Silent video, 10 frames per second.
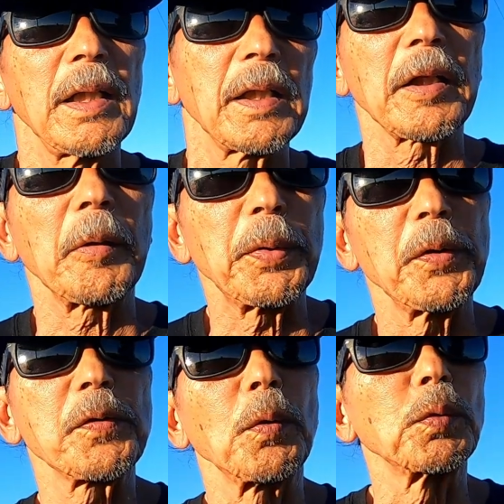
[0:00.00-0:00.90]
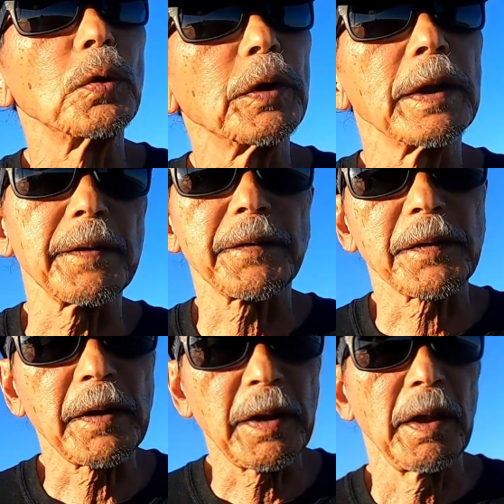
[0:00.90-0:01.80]
like a person who
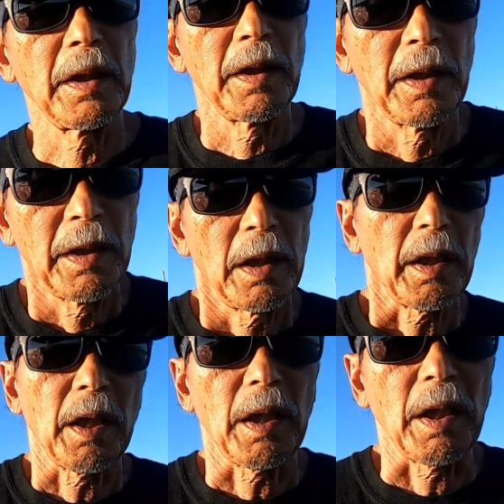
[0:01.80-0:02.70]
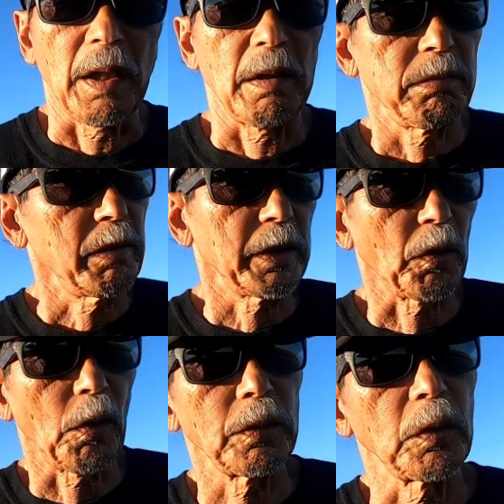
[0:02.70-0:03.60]
is you
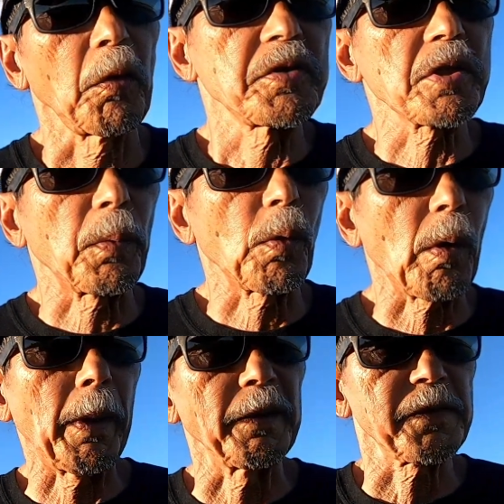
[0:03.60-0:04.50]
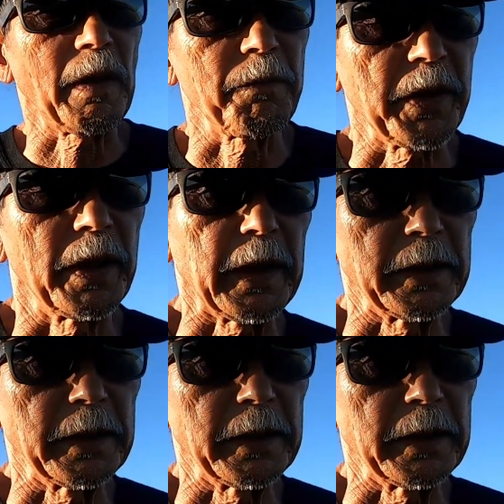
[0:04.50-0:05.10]
know knowledgeable about something